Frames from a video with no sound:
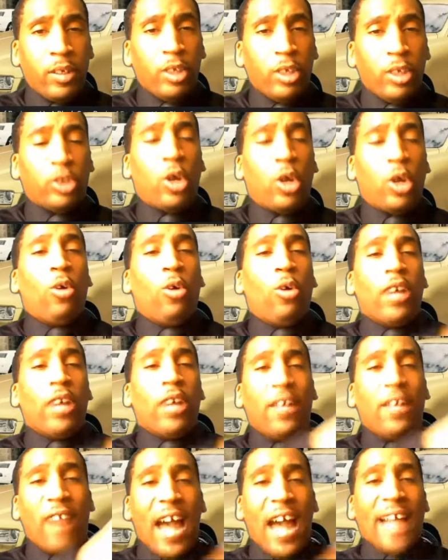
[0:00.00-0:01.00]
So
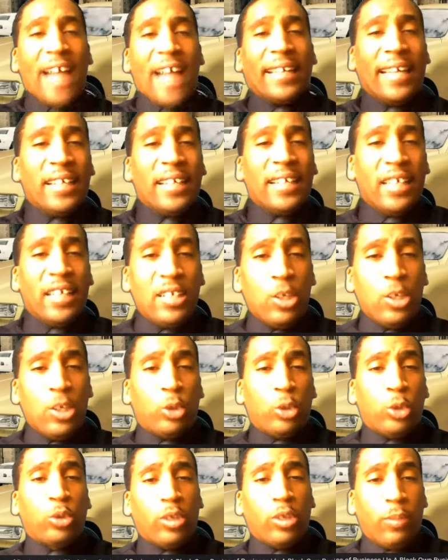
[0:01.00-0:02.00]
if I get the
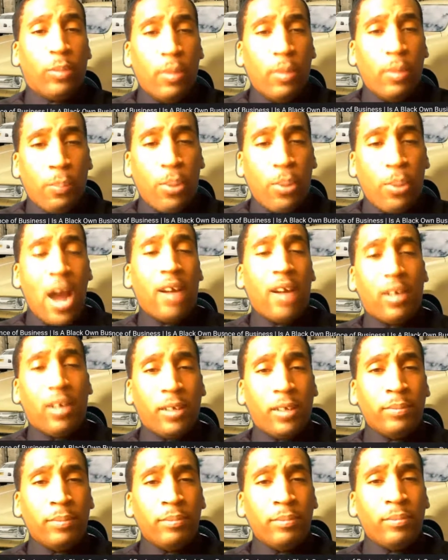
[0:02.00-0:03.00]
Nutri product,